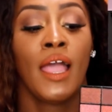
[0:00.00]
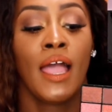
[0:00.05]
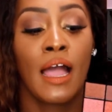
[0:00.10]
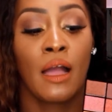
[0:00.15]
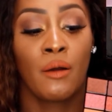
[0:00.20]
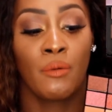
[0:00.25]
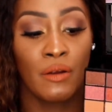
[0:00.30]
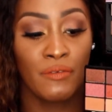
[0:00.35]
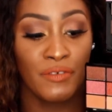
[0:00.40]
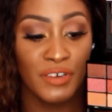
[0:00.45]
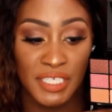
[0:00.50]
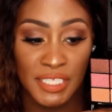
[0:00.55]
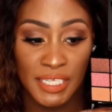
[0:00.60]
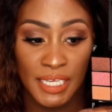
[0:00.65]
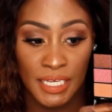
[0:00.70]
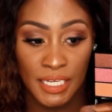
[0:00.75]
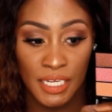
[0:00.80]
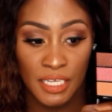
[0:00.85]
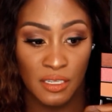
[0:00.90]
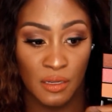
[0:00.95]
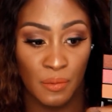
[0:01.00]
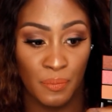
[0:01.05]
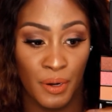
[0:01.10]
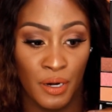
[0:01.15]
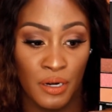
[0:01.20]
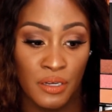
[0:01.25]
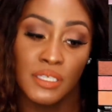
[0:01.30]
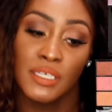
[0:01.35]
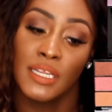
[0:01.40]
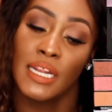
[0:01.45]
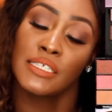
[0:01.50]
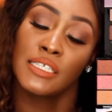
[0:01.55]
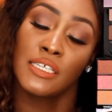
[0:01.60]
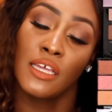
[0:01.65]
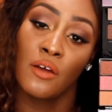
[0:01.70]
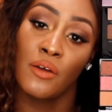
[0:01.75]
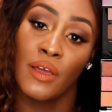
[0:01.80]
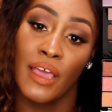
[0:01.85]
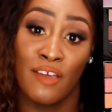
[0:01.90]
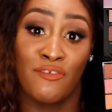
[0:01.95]
However, seeing this in person, I
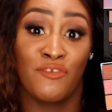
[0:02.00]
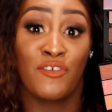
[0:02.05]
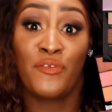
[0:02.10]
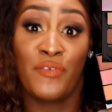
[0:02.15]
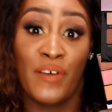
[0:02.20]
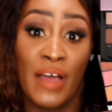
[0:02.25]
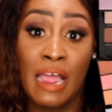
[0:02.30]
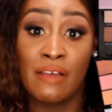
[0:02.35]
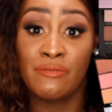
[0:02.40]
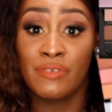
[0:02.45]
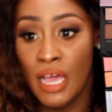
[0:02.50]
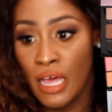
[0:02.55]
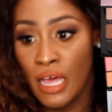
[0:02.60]
said, okay, for $5,